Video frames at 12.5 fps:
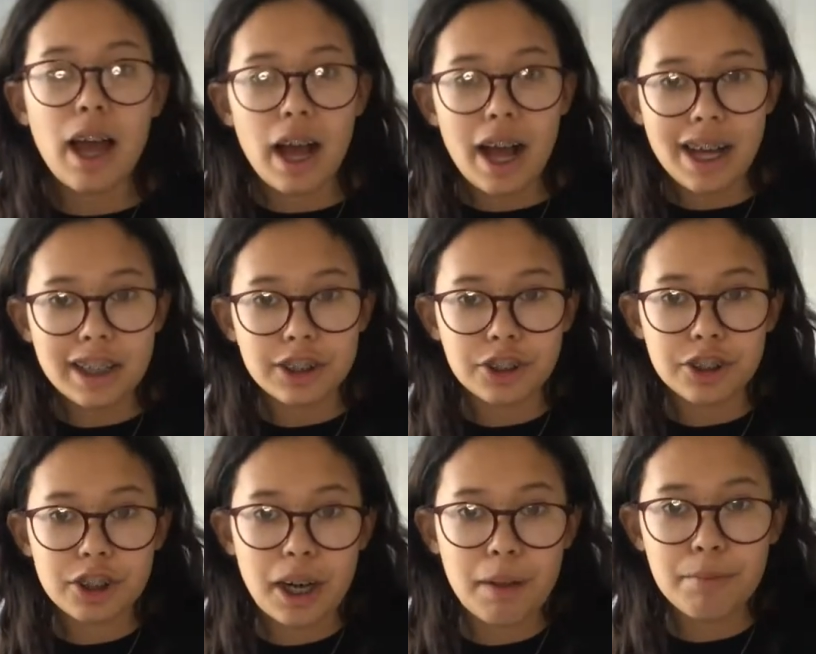100
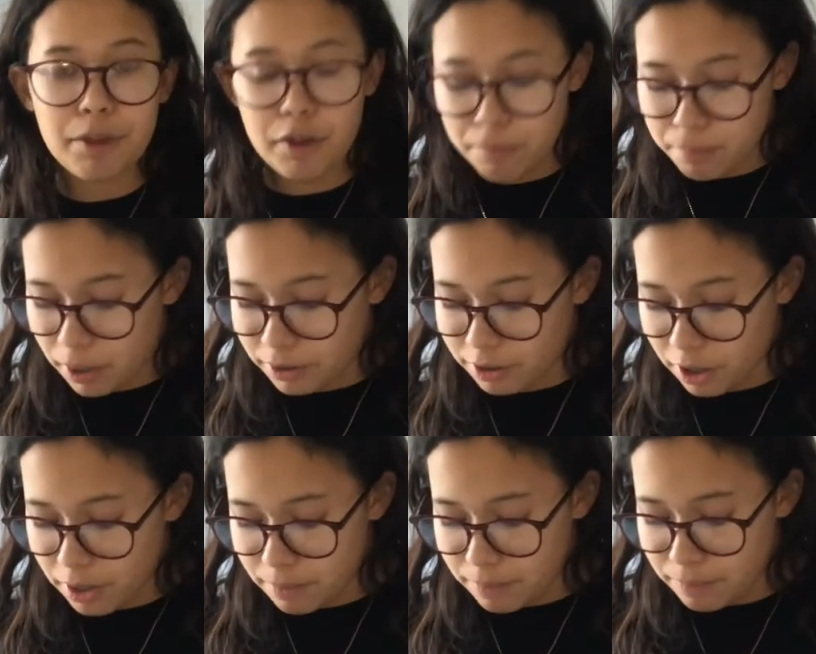grams of butter,
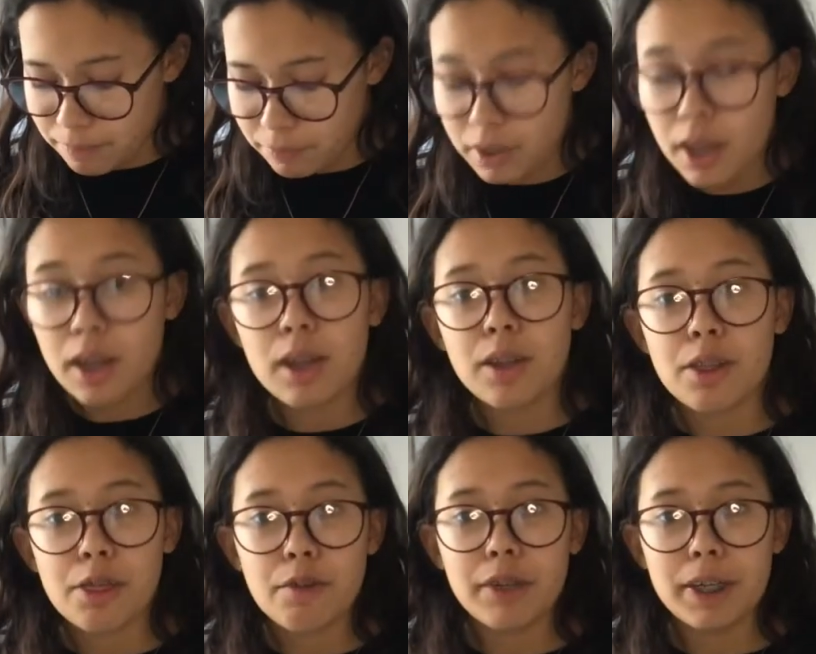
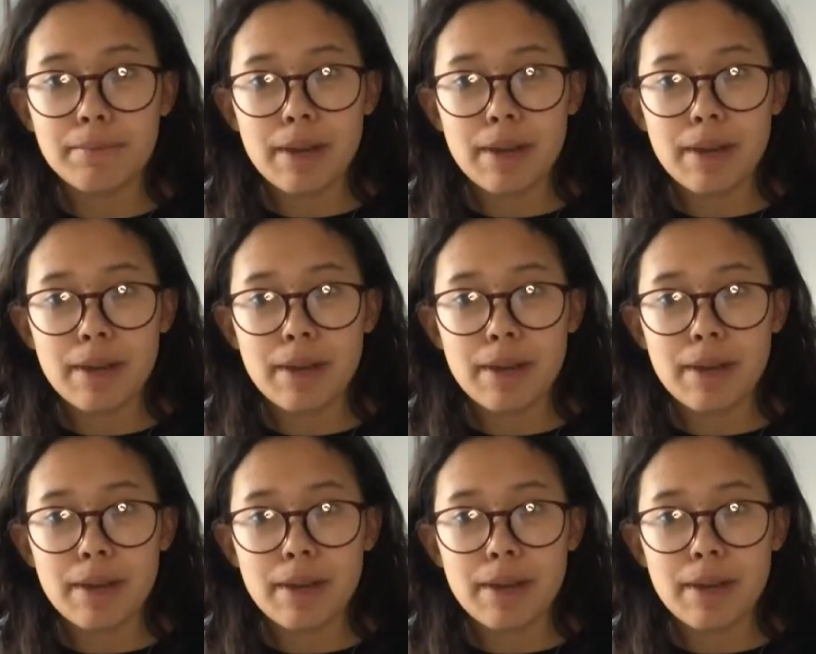3